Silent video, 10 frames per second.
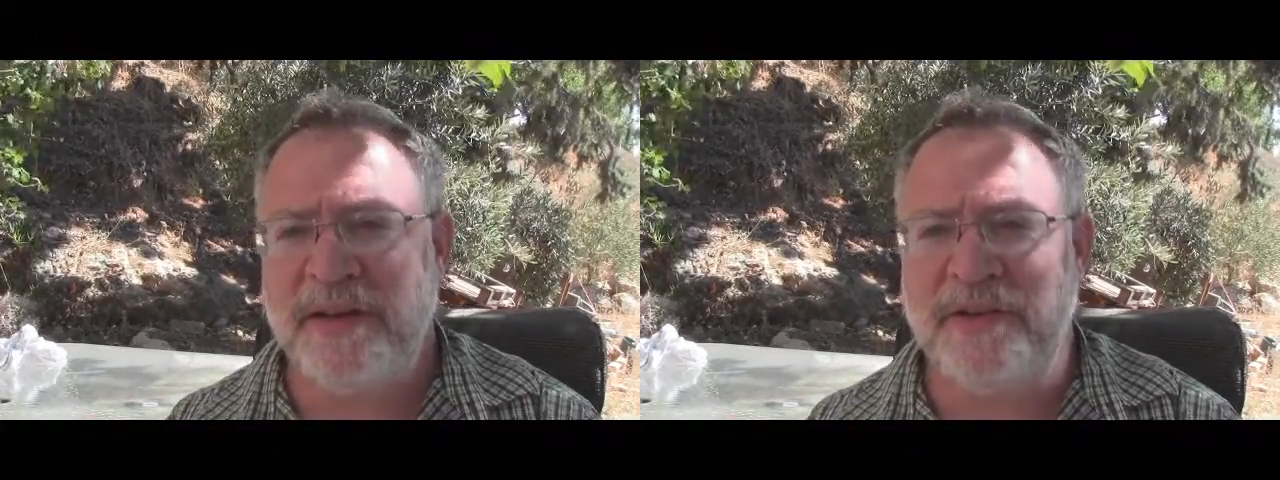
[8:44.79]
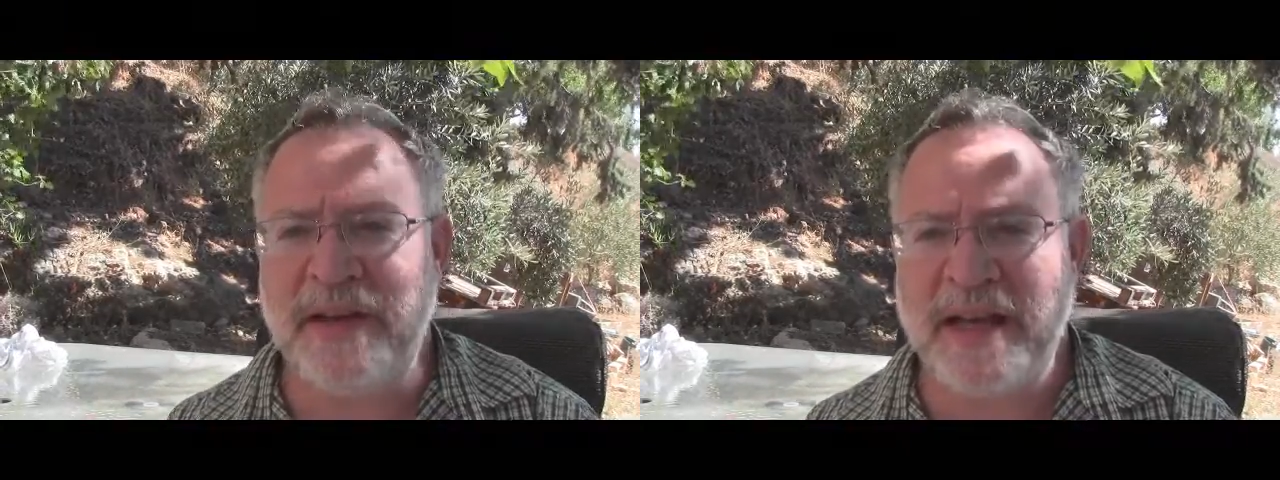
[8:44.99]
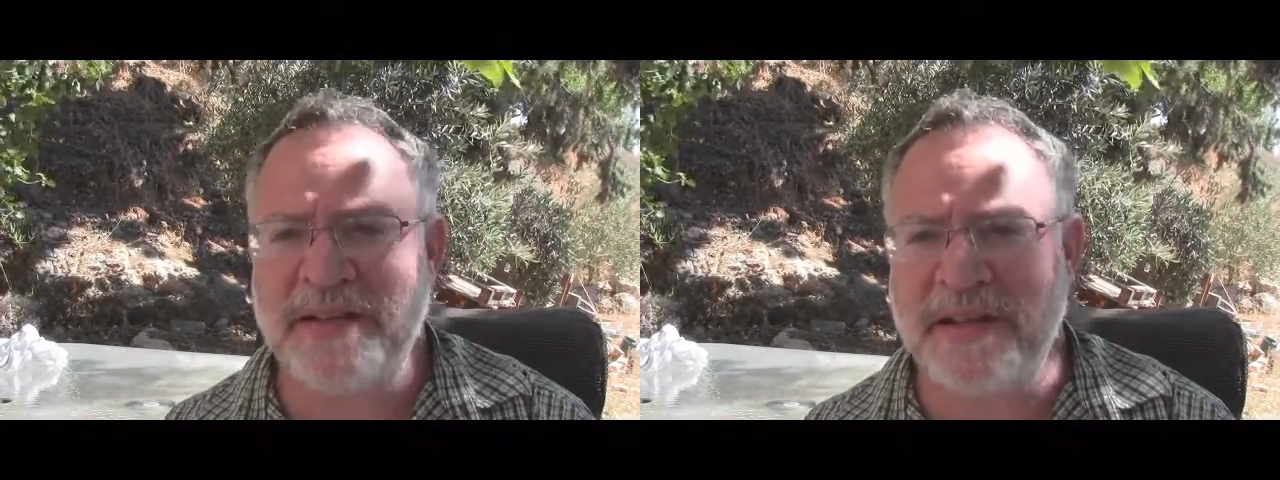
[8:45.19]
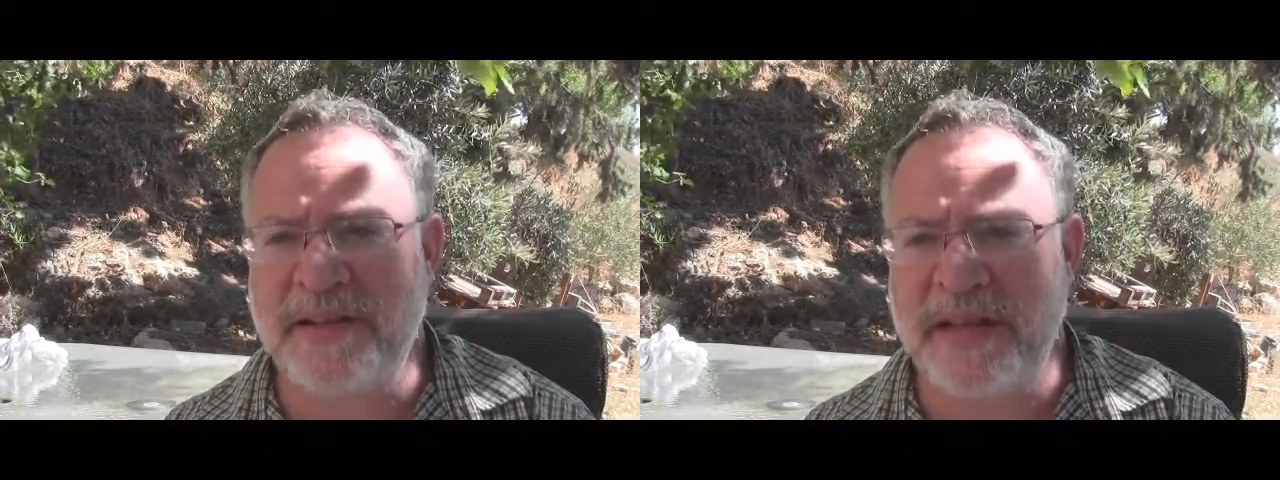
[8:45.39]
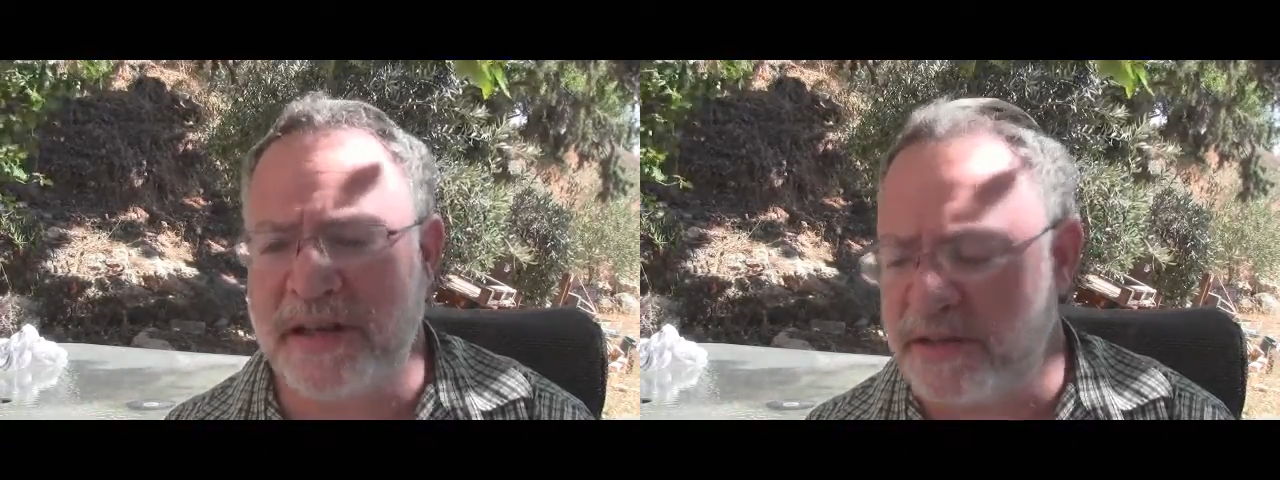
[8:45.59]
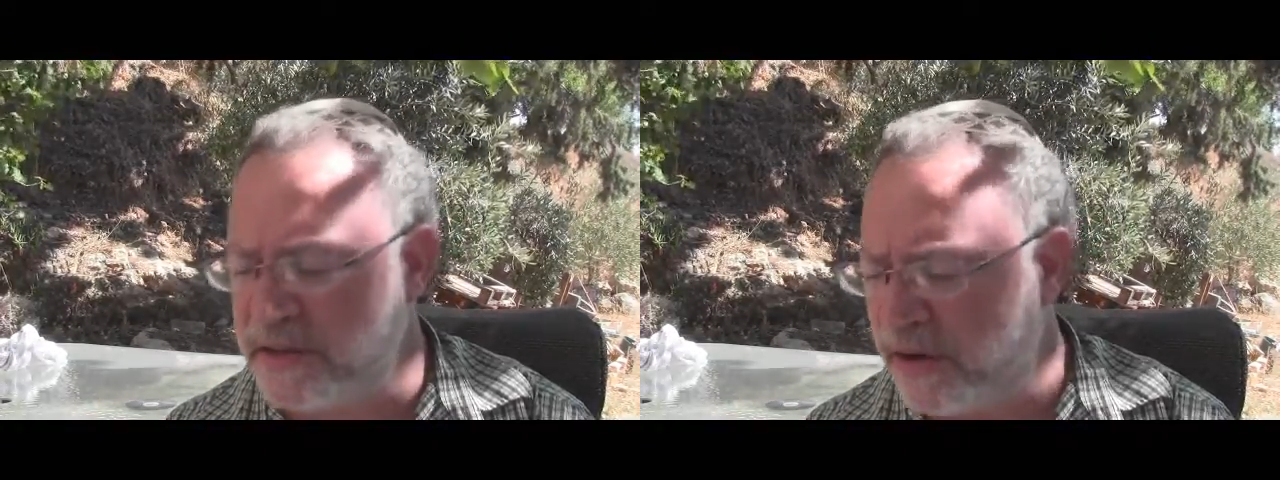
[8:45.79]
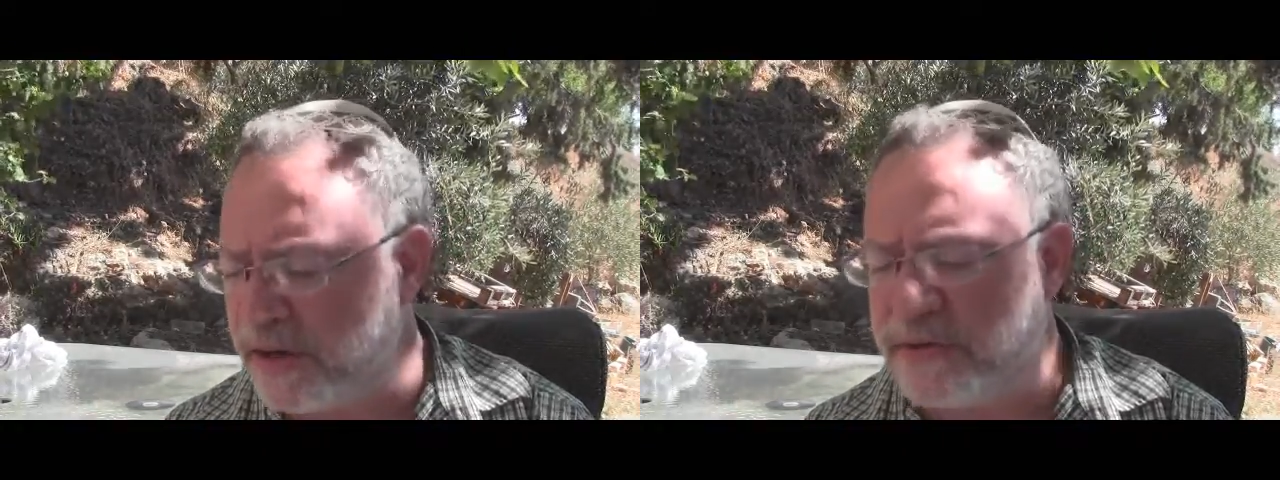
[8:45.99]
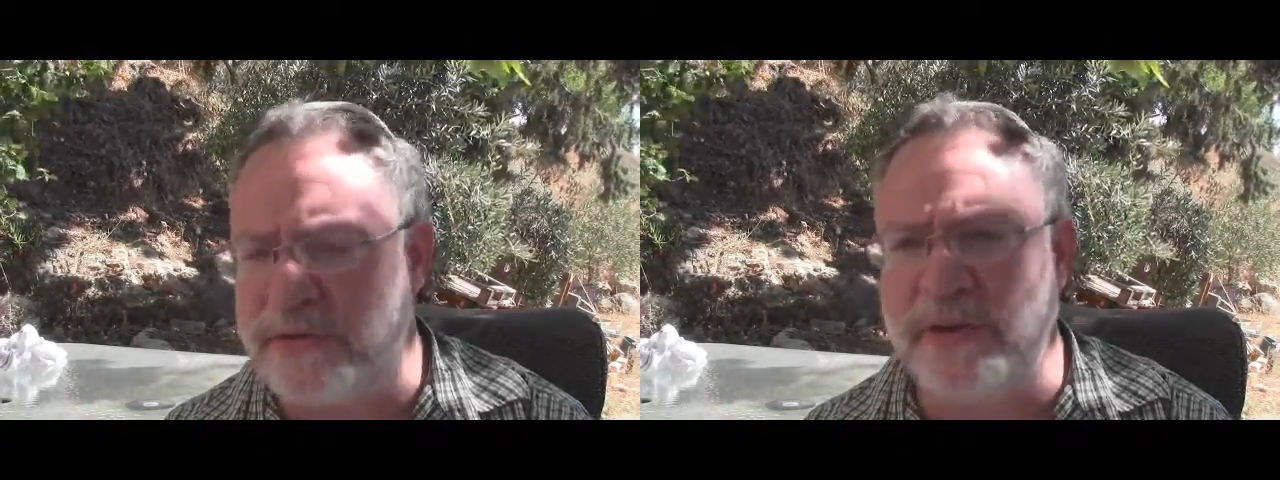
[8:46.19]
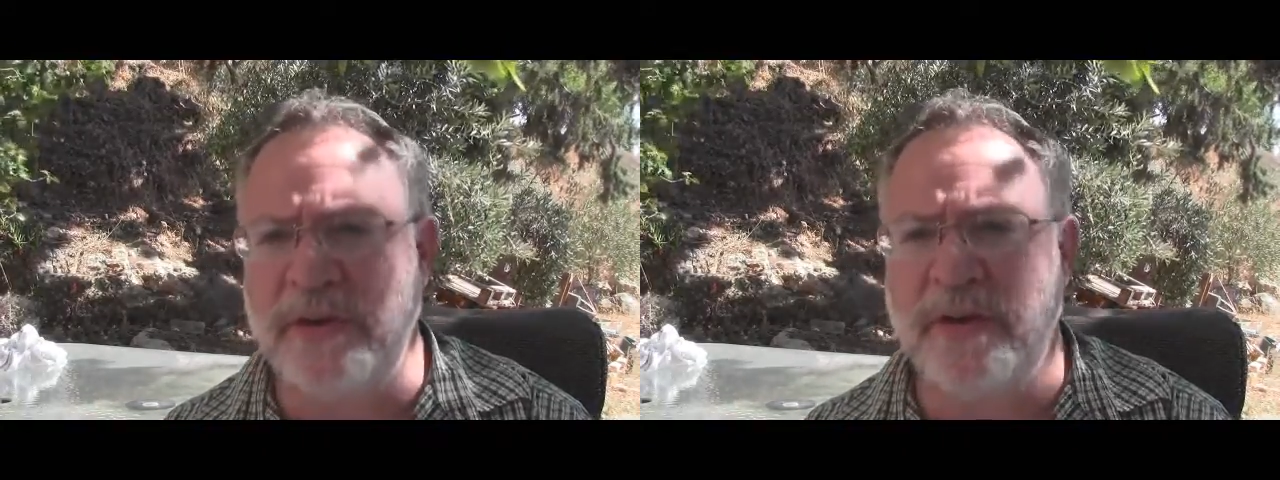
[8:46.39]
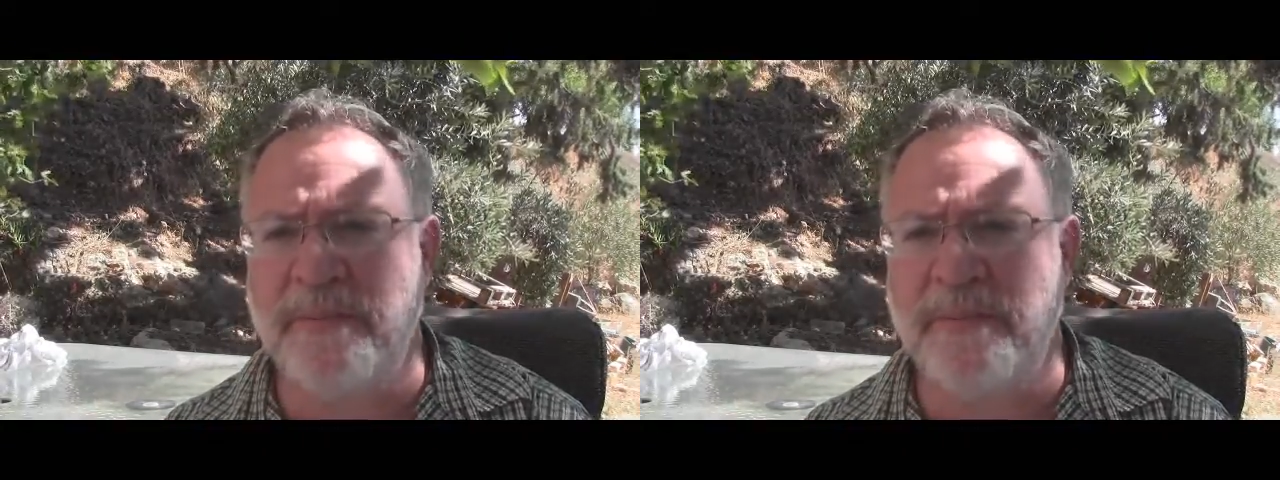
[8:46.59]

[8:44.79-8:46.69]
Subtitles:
she has to set aside a certain